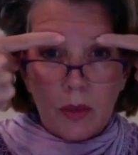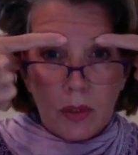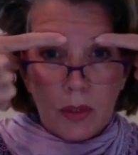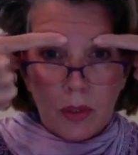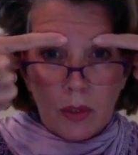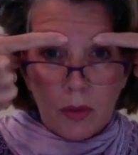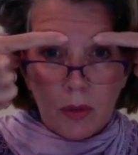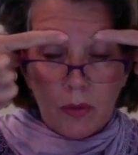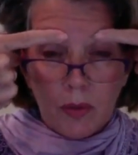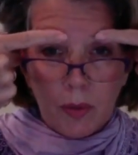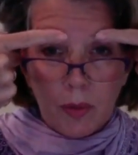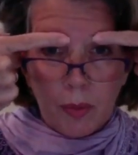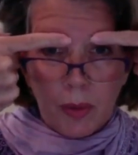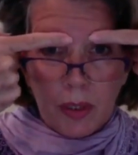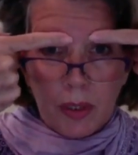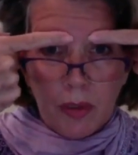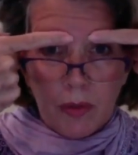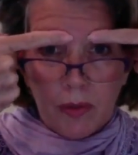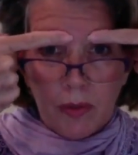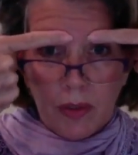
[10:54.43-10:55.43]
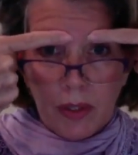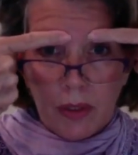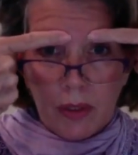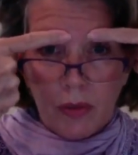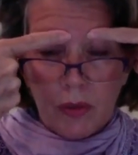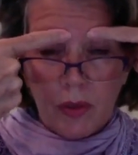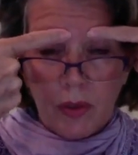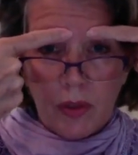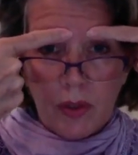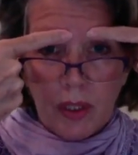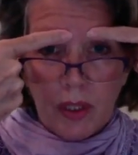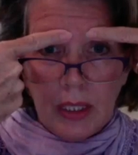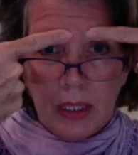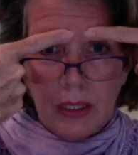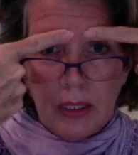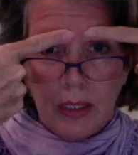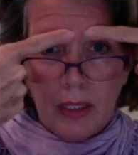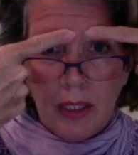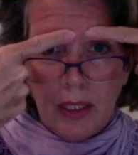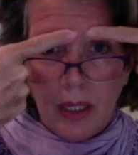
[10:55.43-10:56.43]
So if you bring your fingers to the
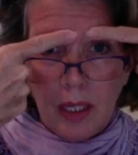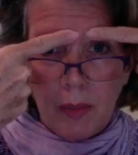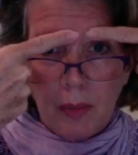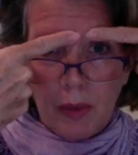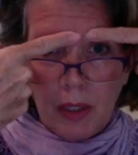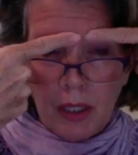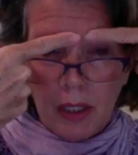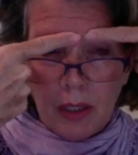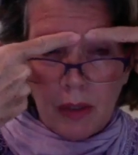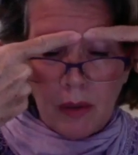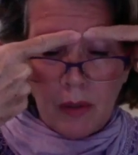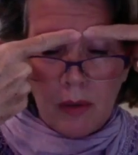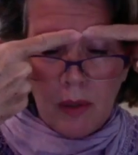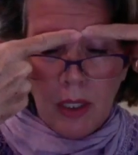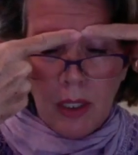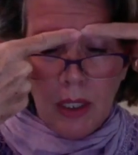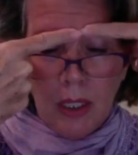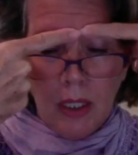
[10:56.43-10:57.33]
end of the eyebrow